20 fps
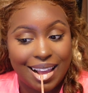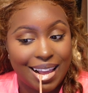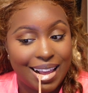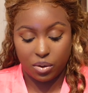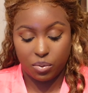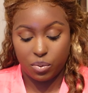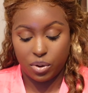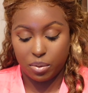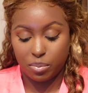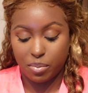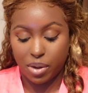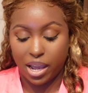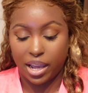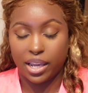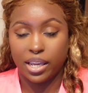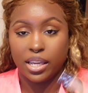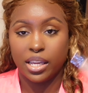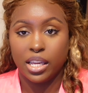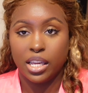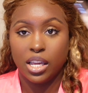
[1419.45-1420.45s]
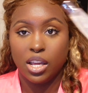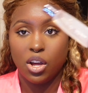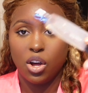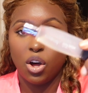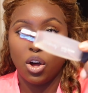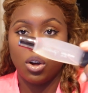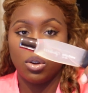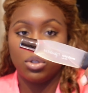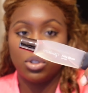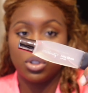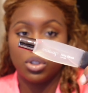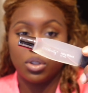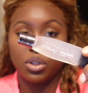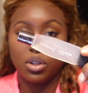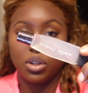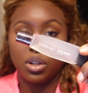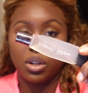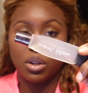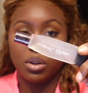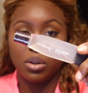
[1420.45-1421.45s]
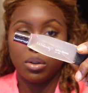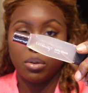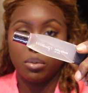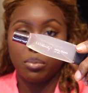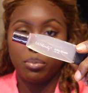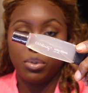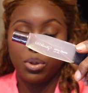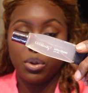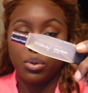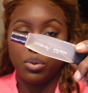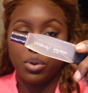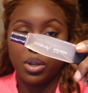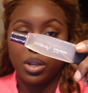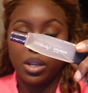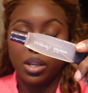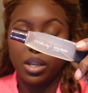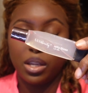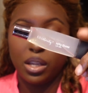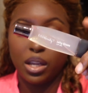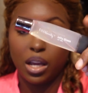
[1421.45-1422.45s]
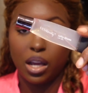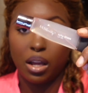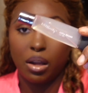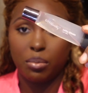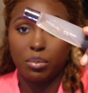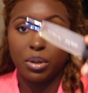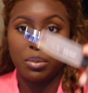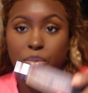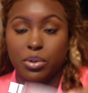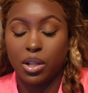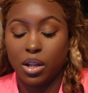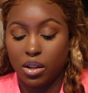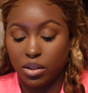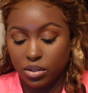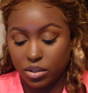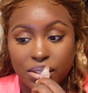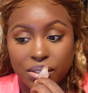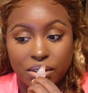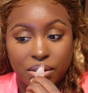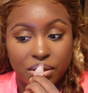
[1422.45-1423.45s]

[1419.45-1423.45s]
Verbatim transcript: And with my Ulta Beauty uh, lip gloss,